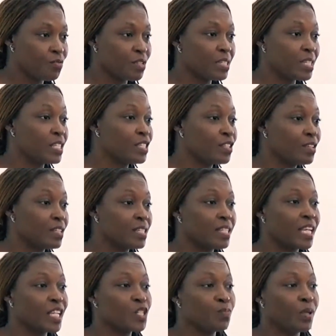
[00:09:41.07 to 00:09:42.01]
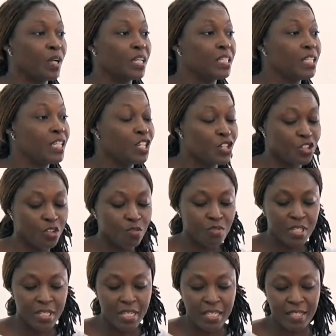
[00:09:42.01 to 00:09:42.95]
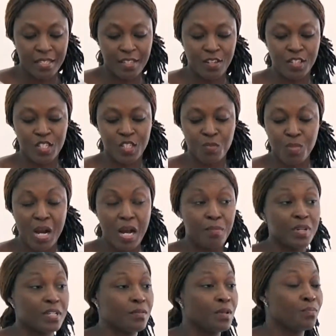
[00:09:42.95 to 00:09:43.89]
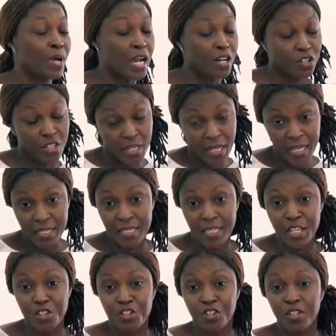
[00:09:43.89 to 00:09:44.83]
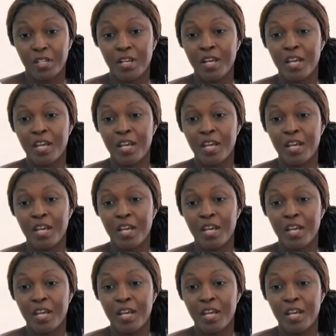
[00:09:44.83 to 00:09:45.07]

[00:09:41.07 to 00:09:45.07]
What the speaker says: Resistance to exploitation, resistance to marginalization,